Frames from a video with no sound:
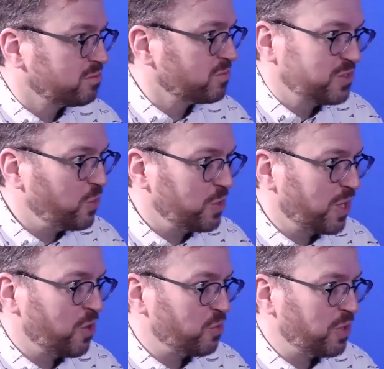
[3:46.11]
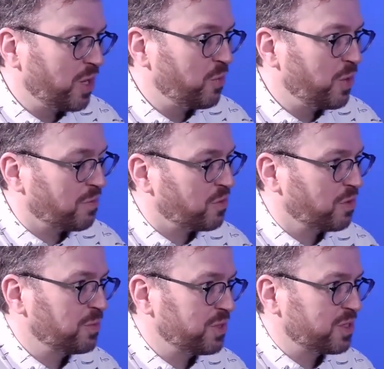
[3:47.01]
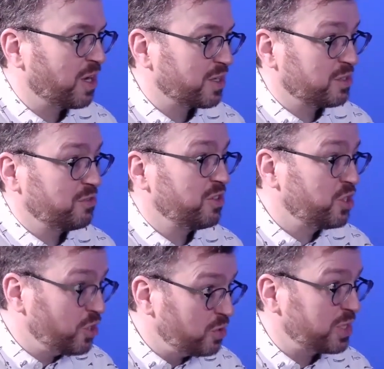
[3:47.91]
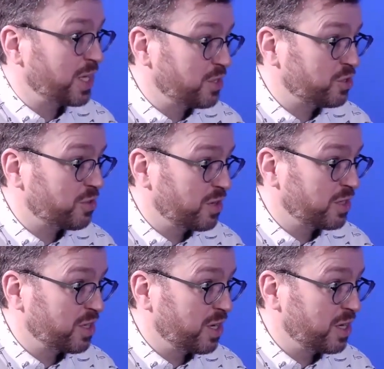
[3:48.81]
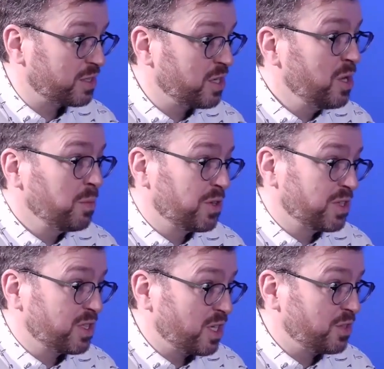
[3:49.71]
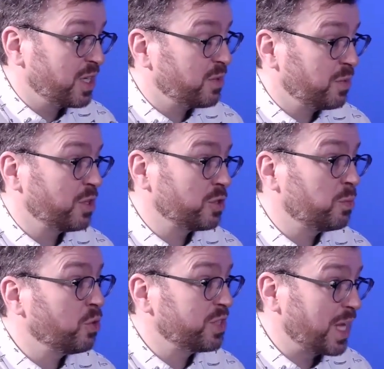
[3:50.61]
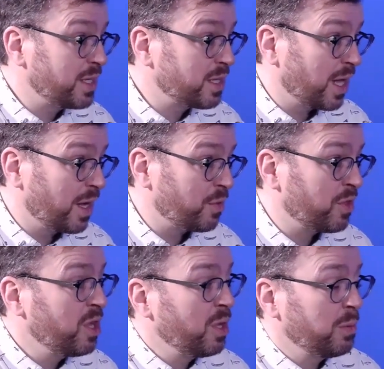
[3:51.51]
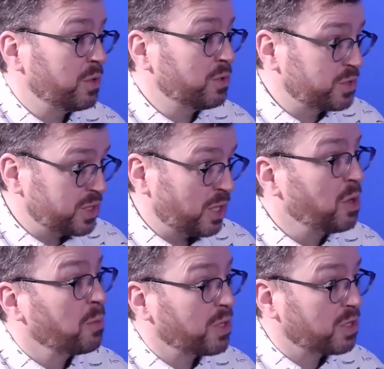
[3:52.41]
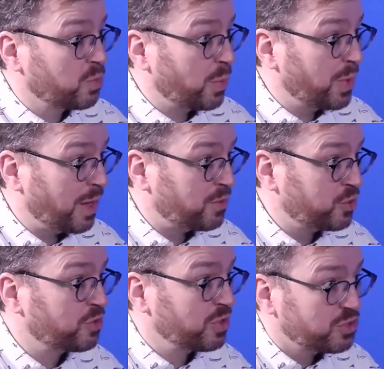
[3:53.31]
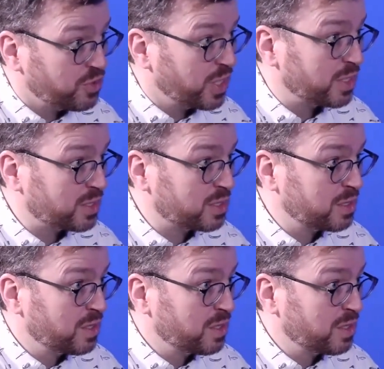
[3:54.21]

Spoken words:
No, we don't. We have government targets to reduce the added sugar in our diets because it's associated with not just poor dental health, but also because when we have sugar in drinks,